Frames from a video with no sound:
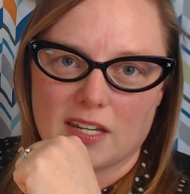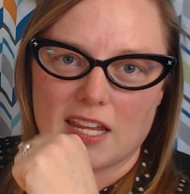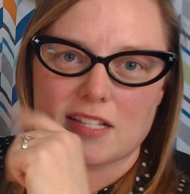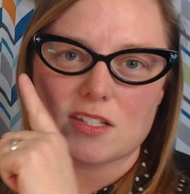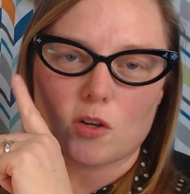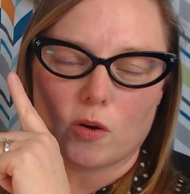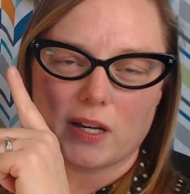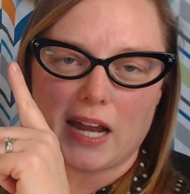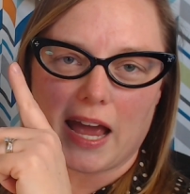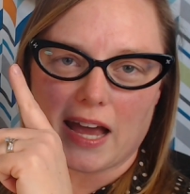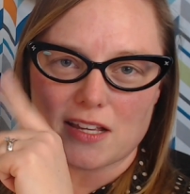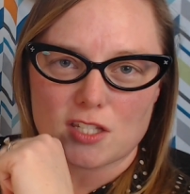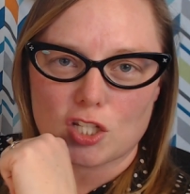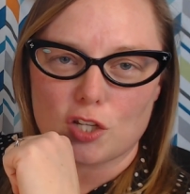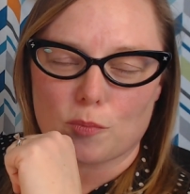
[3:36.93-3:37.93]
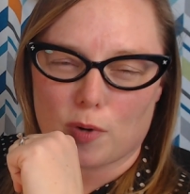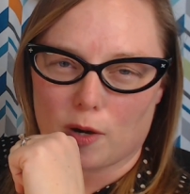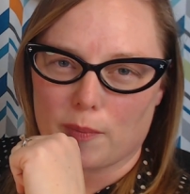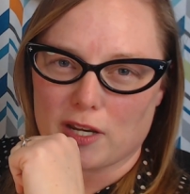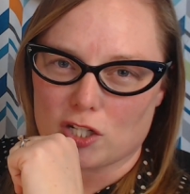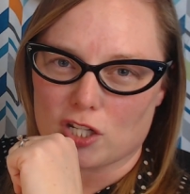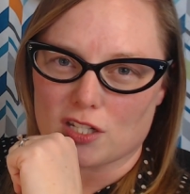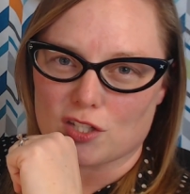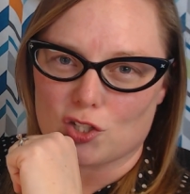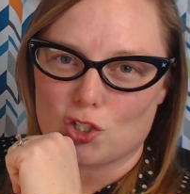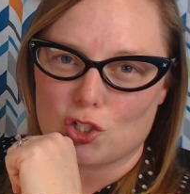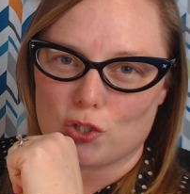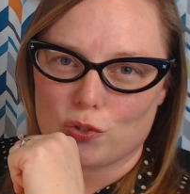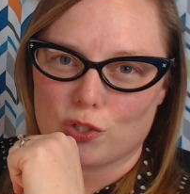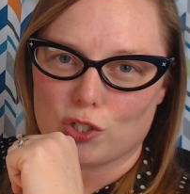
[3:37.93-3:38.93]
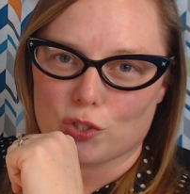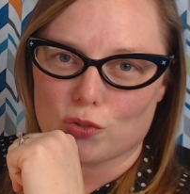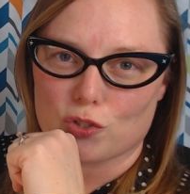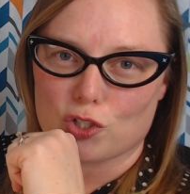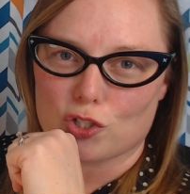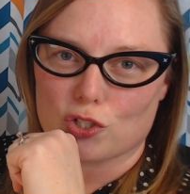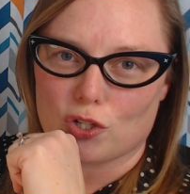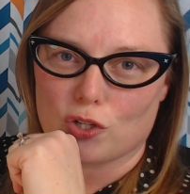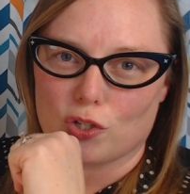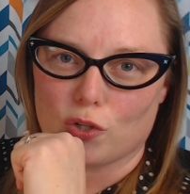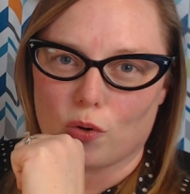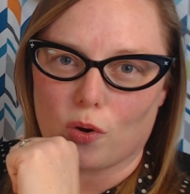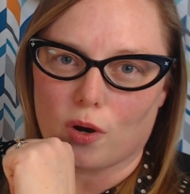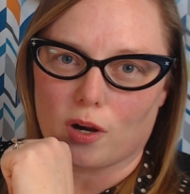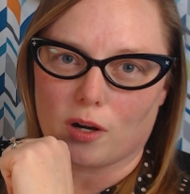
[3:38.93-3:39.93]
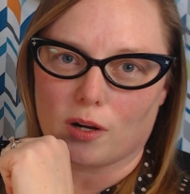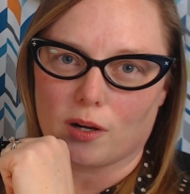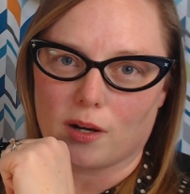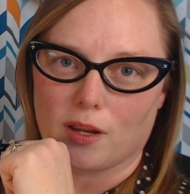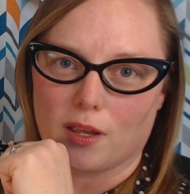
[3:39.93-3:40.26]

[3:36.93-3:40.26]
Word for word: it's going to ask you permissions to use your